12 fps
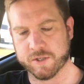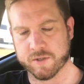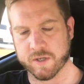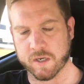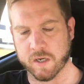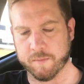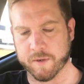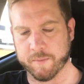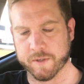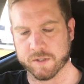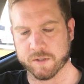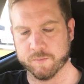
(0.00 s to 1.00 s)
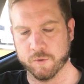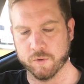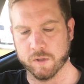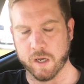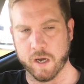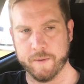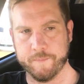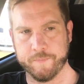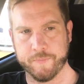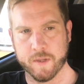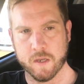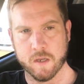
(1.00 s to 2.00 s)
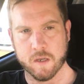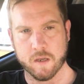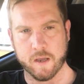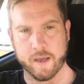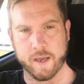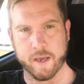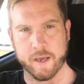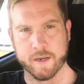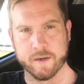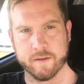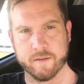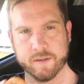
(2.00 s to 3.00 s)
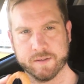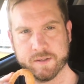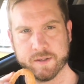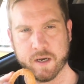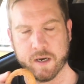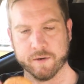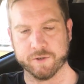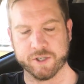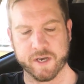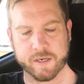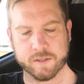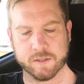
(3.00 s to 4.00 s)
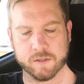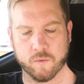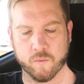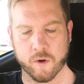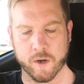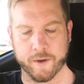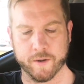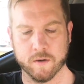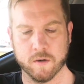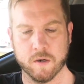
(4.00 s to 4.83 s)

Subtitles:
thicker but a bit smaller. And this is the Hungry Jack's one.